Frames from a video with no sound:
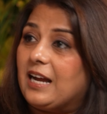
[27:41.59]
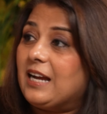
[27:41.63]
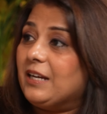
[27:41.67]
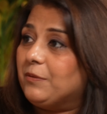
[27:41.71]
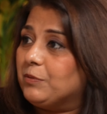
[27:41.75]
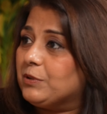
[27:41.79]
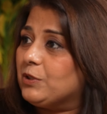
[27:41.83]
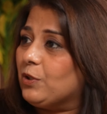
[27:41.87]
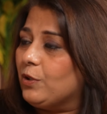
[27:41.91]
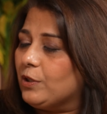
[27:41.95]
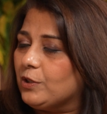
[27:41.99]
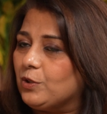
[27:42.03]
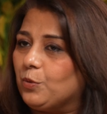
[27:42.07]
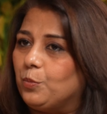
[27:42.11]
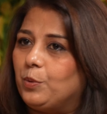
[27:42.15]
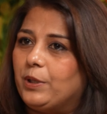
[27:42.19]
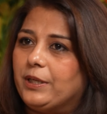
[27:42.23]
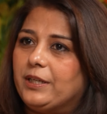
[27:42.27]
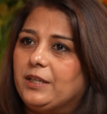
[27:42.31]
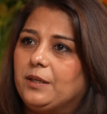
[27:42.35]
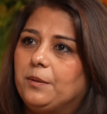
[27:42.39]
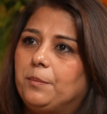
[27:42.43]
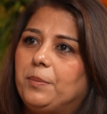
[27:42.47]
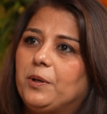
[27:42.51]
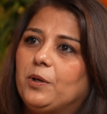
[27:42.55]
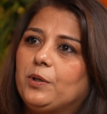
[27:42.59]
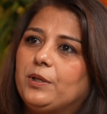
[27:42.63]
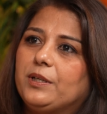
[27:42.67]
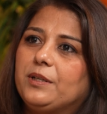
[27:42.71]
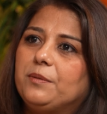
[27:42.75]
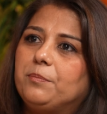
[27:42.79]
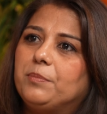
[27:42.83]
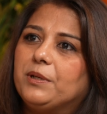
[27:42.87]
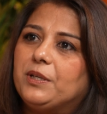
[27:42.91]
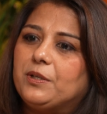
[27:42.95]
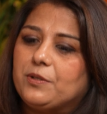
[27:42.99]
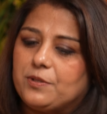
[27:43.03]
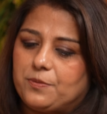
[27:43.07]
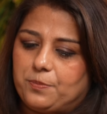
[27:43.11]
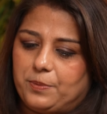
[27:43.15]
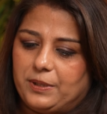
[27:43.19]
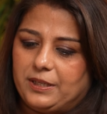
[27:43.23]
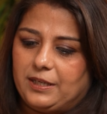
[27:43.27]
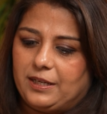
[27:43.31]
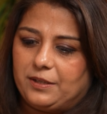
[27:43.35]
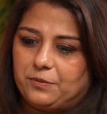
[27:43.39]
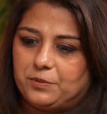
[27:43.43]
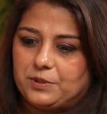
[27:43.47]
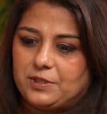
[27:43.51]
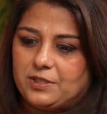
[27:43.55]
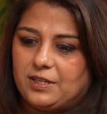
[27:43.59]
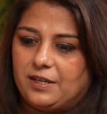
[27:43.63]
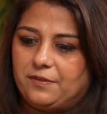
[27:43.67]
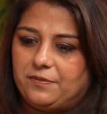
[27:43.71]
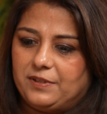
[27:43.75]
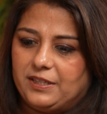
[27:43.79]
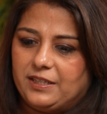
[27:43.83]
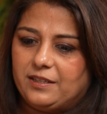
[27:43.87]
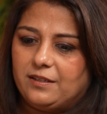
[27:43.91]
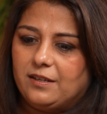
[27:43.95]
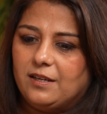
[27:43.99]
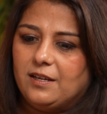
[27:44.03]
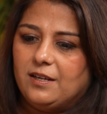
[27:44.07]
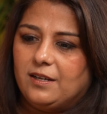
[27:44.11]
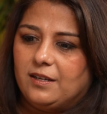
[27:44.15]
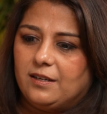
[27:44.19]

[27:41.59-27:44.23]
I was also worried about it, because when I was traveling,